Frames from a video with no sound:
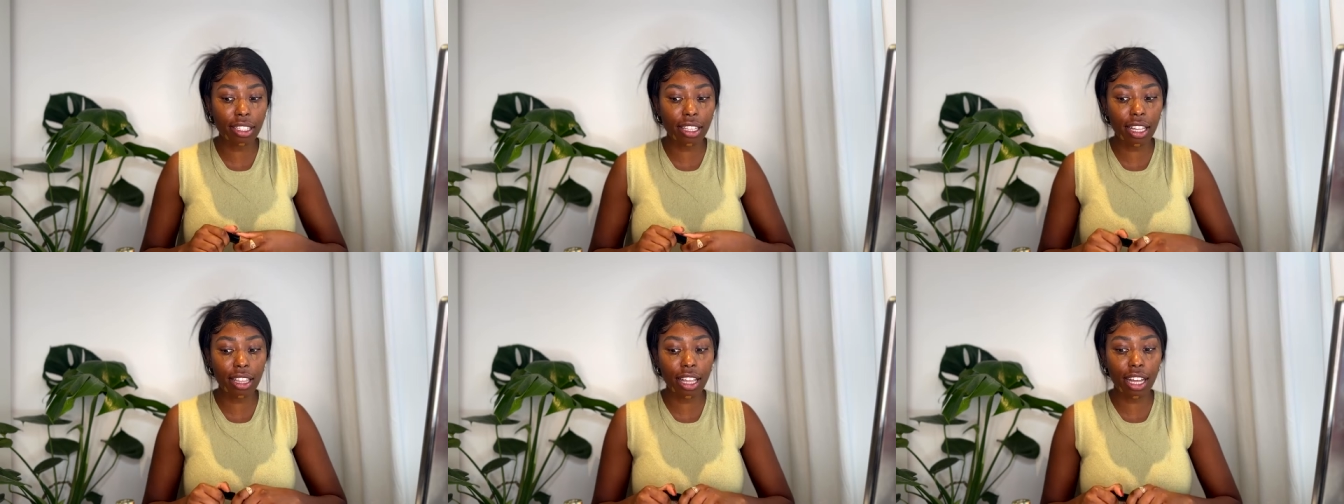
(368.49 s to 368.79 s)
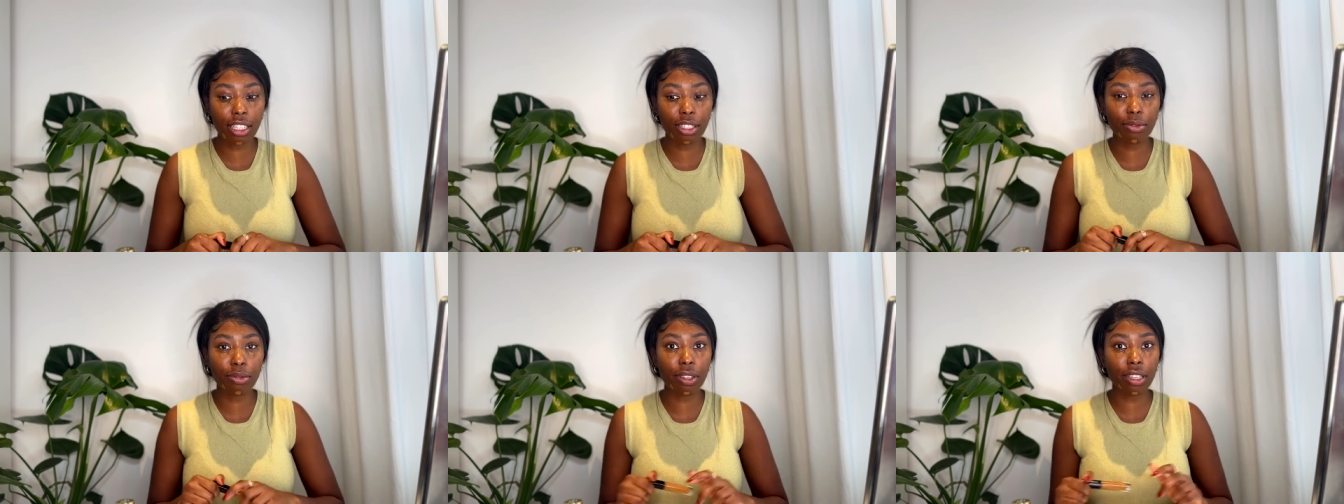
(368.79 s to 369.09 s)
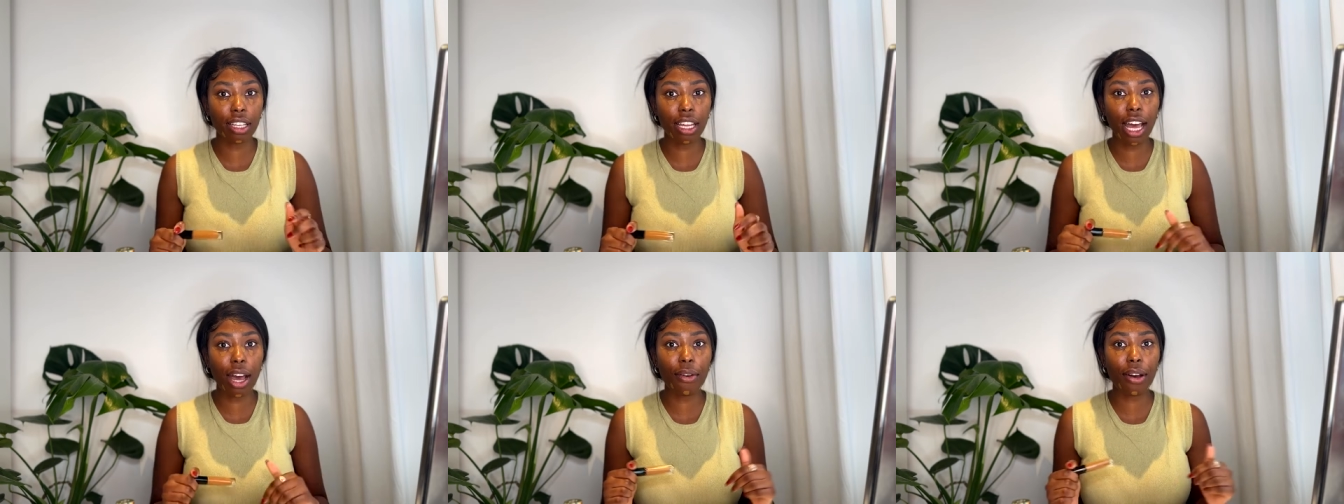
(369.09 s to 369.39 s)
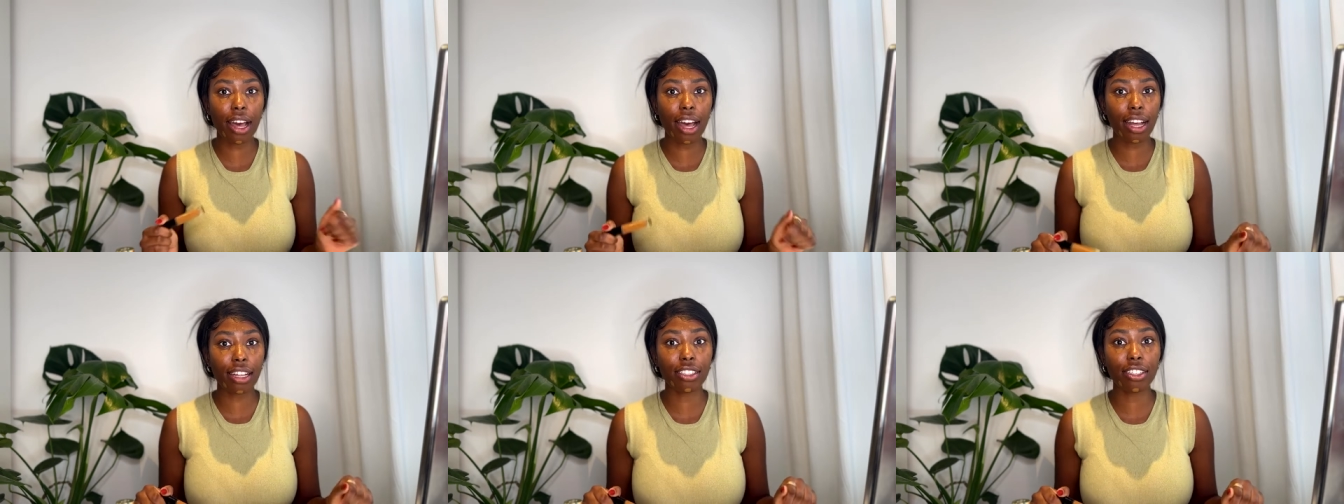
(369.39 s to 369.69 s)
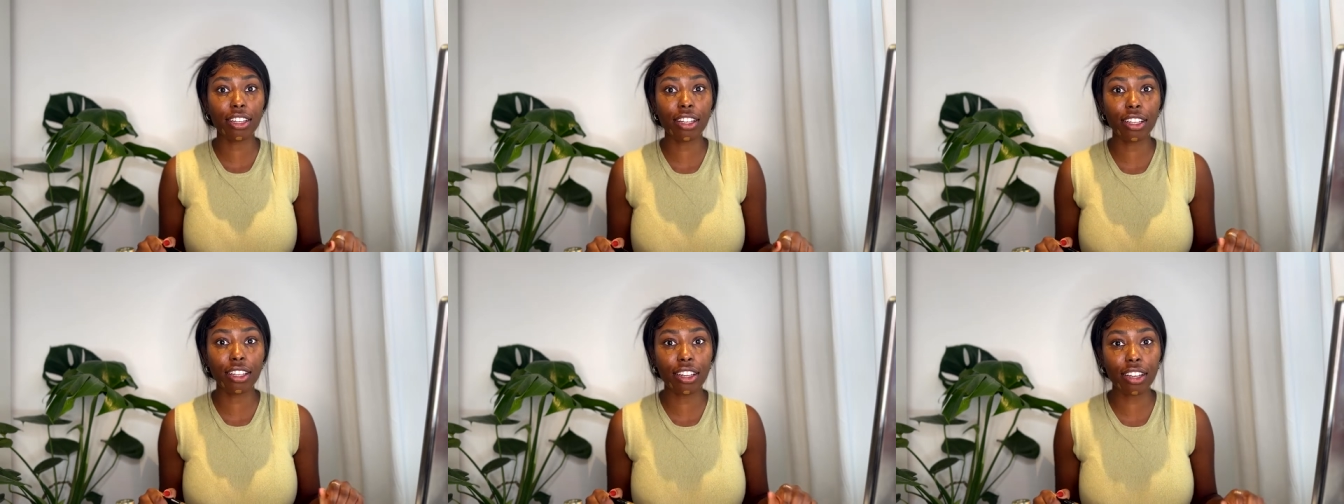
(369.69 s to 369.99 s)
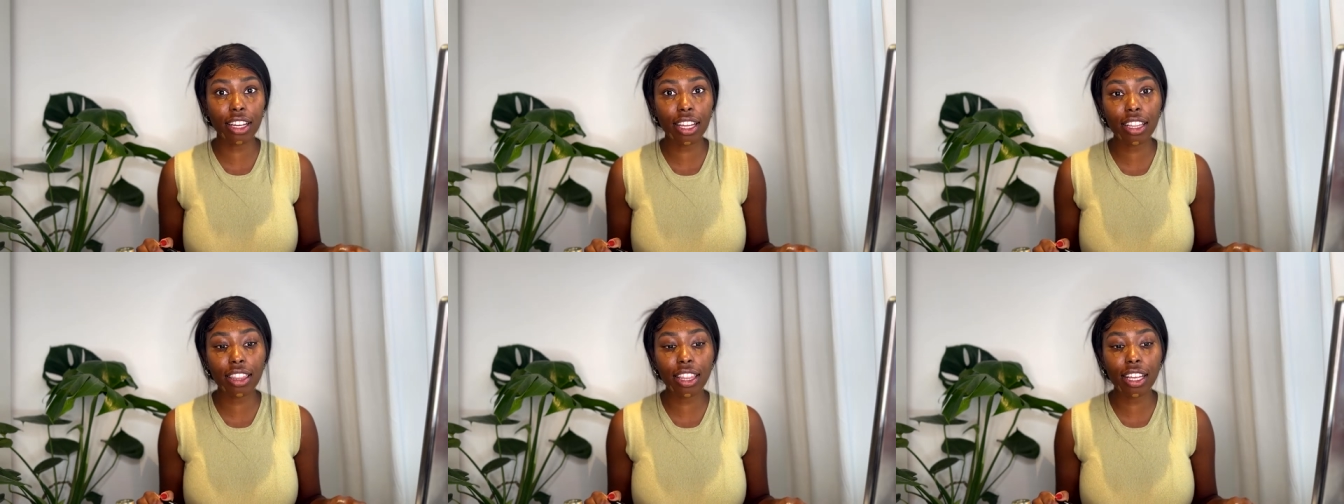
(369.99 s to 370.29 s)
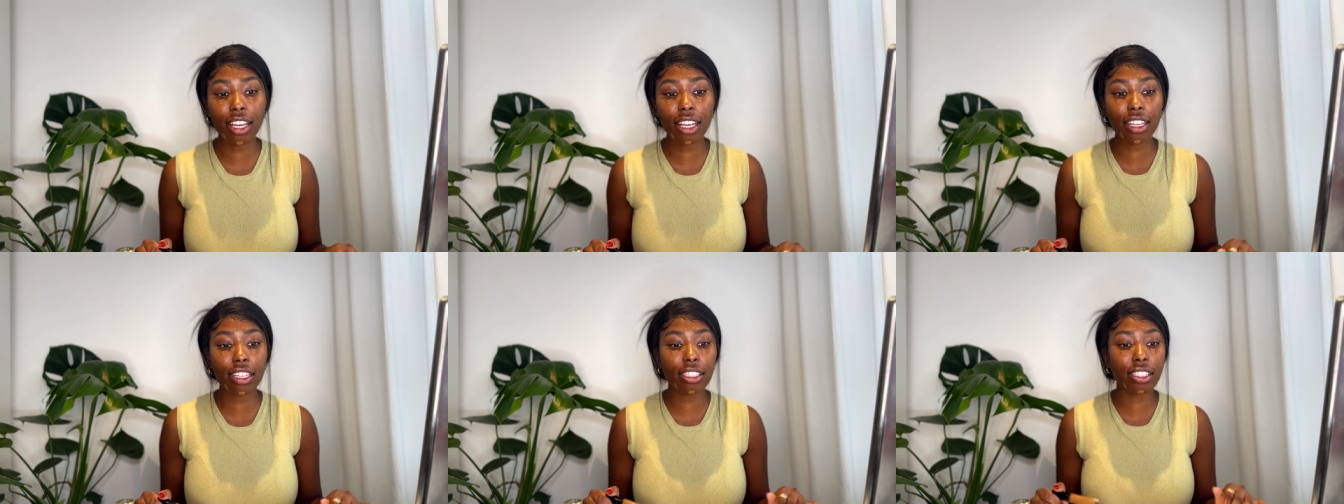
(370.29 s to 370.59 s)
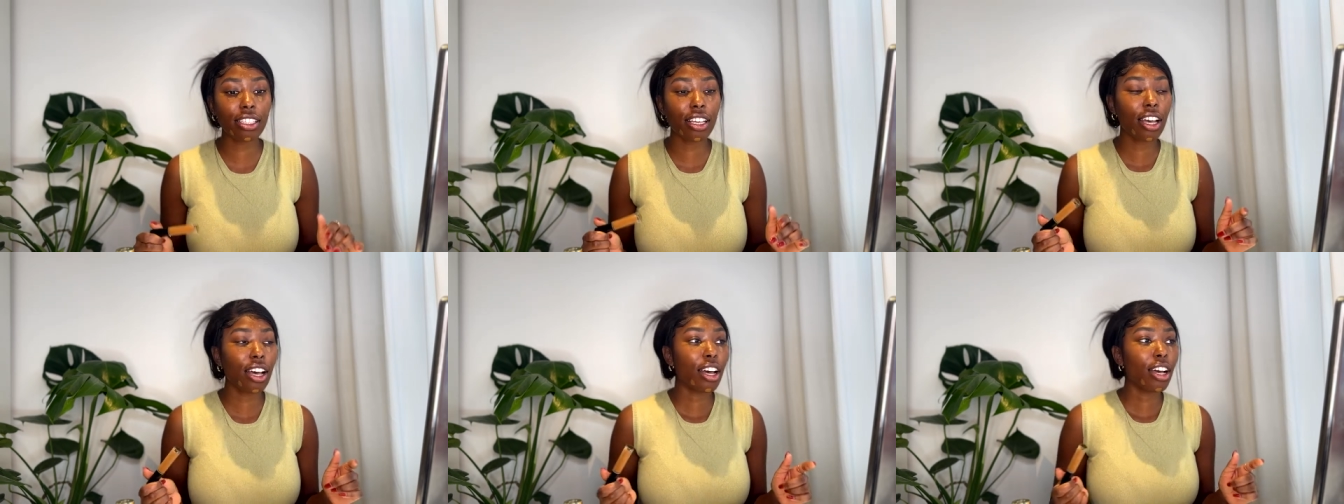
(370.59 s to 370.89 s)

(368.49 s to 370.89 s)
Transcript: And that's really how I had to look at things.